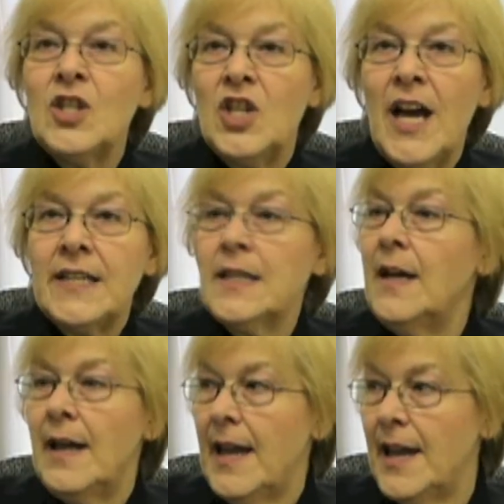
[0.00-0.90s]
just,
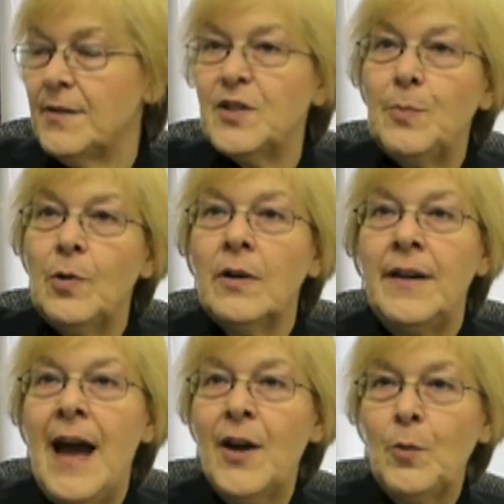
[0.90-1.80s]
here's the book on
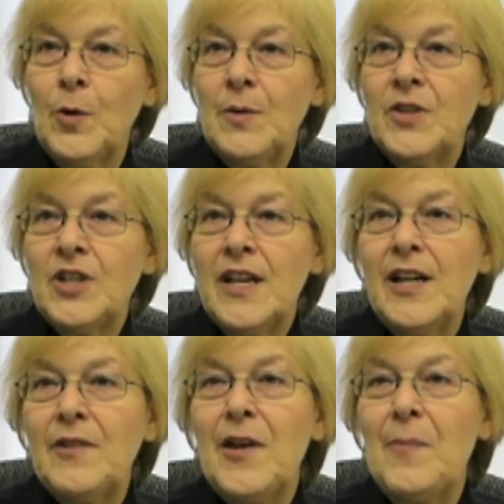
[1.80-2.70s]
how to work with
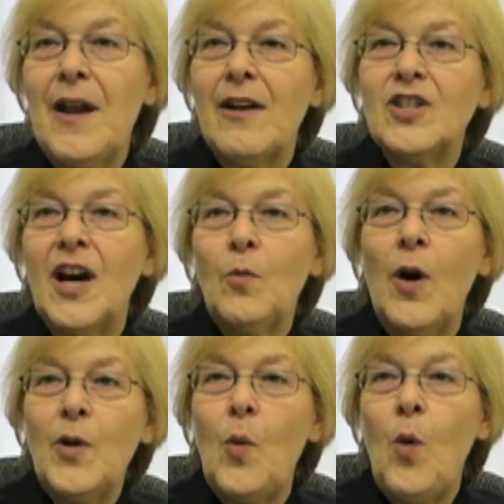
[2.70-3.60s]
hearing impaired child
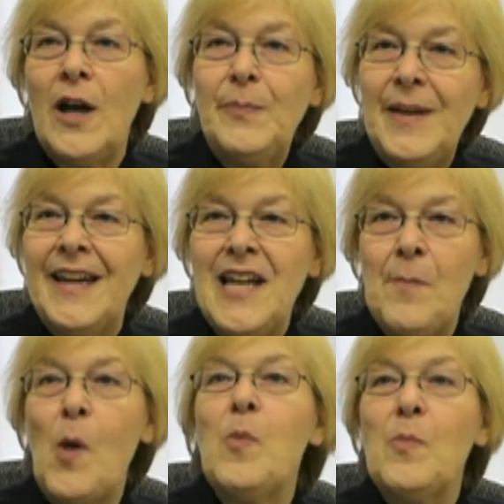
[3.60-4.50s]
101, pick it
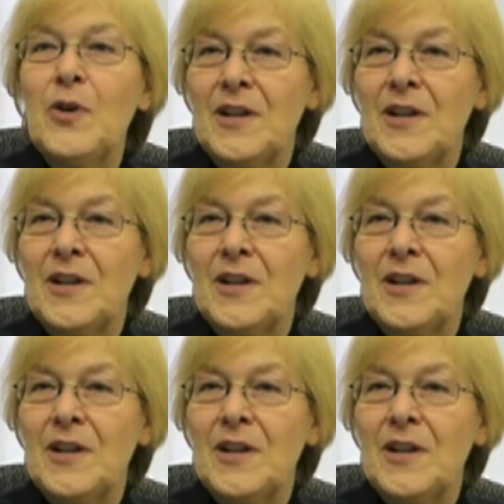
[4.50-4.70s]
up, open book